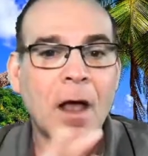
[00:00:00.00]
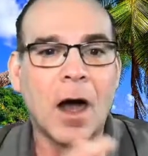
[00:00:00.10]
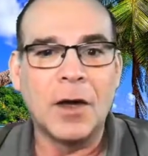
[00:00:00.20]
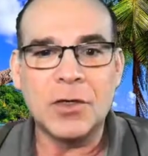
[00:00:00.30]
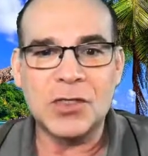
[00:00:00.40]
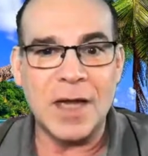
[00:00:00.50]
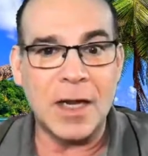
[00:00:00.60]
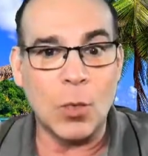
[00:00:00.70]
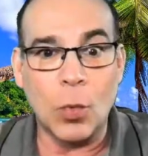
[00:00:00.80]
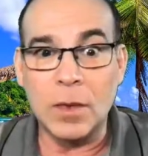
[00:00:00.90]

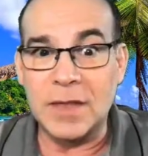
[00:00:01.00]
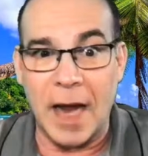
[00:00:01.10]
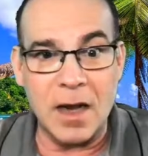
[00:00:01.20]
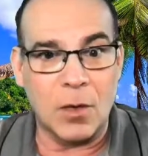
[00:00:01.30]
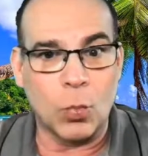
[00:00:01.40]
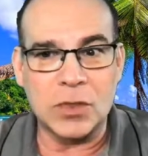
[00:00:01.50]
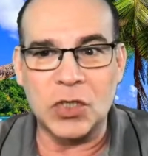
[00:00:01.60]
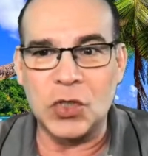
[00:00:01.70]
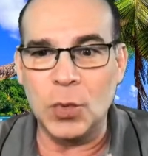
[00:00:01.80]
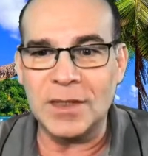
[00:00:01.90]
Understanding data, what to
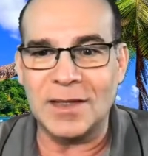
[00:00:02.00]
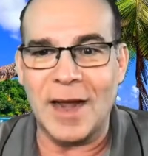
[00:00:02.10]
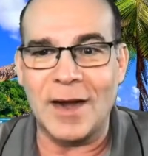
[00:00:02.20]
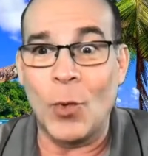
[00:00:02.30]
do with the data.